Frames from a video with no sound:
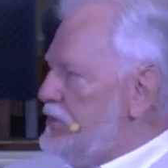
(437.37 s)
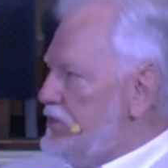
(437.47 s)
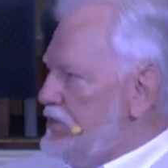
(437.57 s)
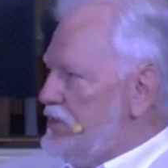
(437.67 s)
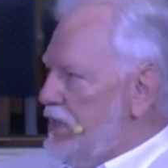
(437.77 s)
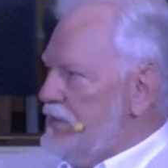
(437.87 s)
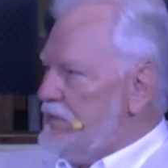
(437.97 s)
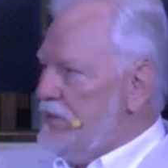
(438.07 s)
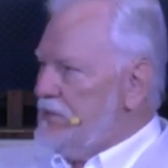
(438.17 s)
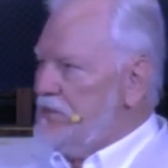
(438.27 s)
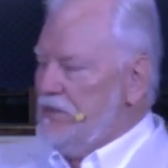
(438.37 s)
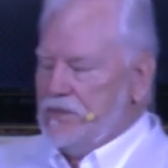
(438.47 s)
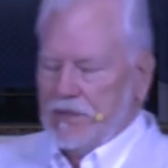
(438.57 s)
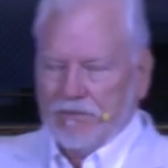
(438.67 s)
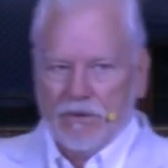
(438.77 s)
she says, as
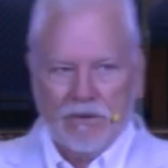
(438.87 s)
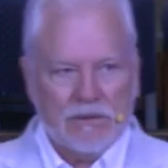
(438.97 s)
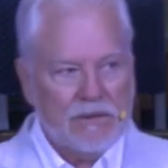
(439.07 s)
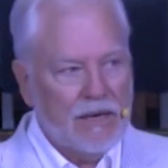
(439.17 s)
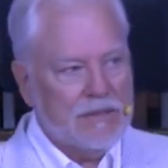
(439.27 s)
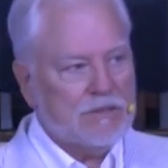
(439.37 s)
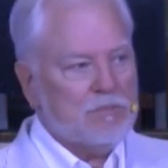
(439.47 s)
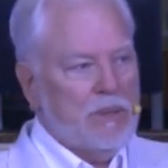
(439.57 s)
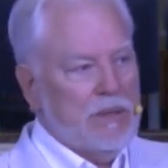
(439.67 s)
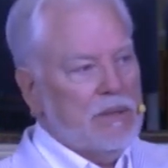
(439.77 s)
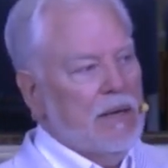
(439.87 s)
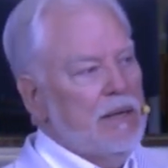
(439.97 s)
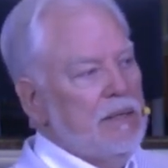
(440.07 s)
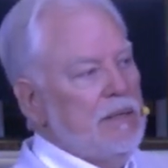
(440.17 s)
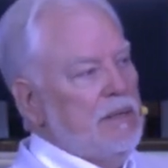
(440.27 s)
she's ever heard God speak.
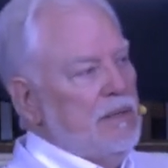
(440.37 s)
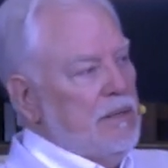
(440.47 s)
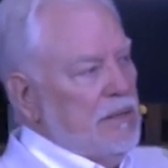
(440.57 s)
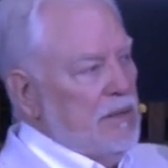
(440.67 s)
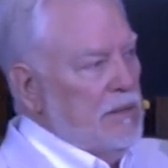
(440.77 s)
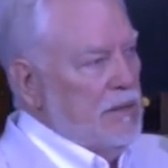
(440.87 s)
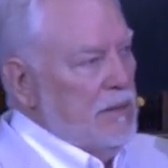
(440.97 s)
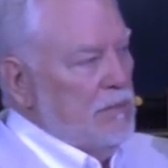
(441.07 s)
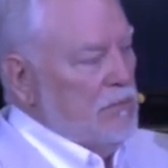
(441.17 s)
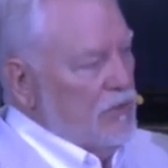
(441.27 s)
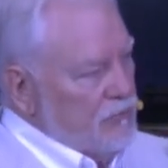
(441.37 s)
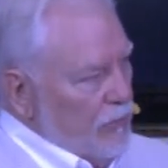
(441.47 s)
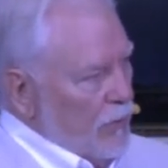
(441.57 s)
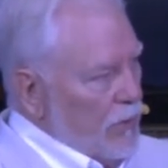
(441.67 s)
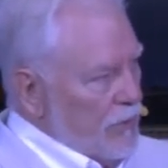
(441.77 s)

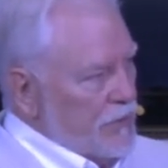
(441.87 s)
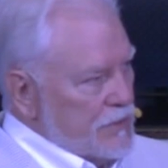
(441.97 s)
Before the